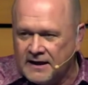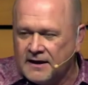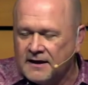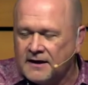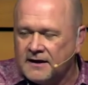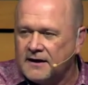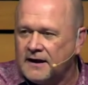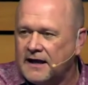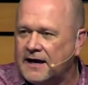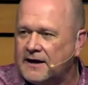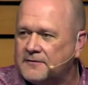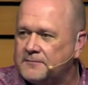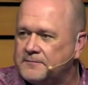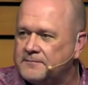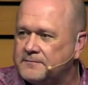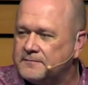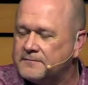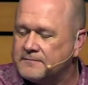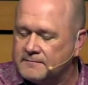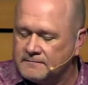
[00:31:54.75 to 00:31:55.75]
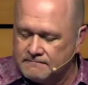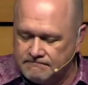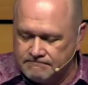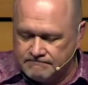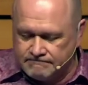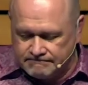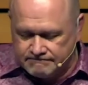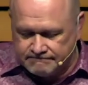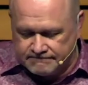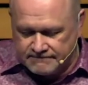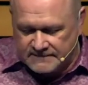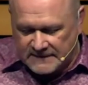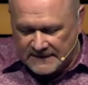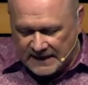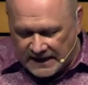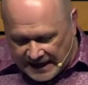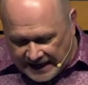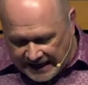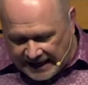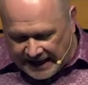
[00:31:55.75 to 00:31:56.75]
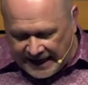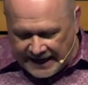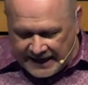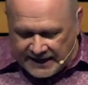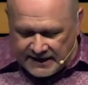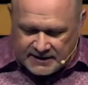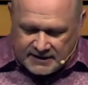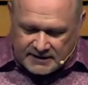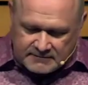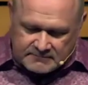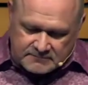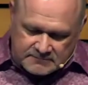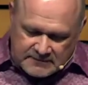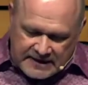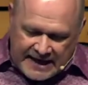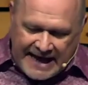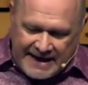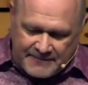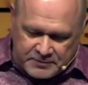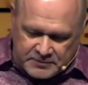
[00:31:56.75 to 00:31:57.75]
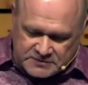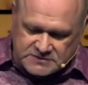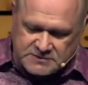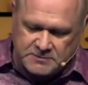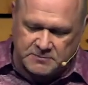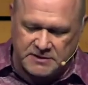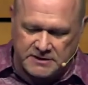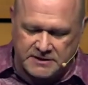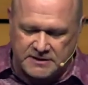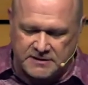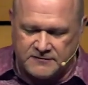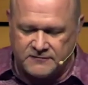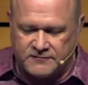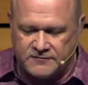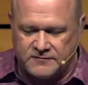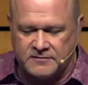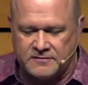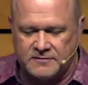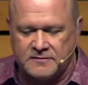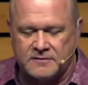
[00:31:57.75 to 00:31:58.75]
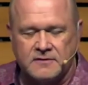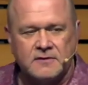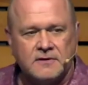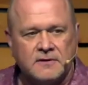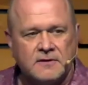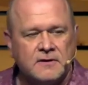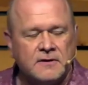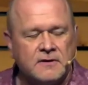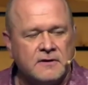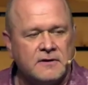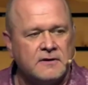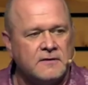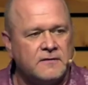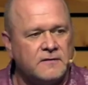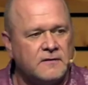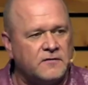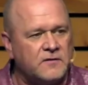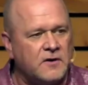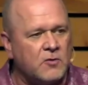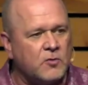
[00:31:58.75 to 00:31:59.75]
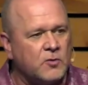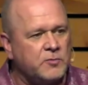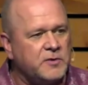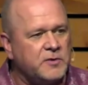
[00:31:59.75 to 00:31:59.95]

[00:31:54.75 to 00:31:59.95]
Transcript: Now, I happen to believe that there will be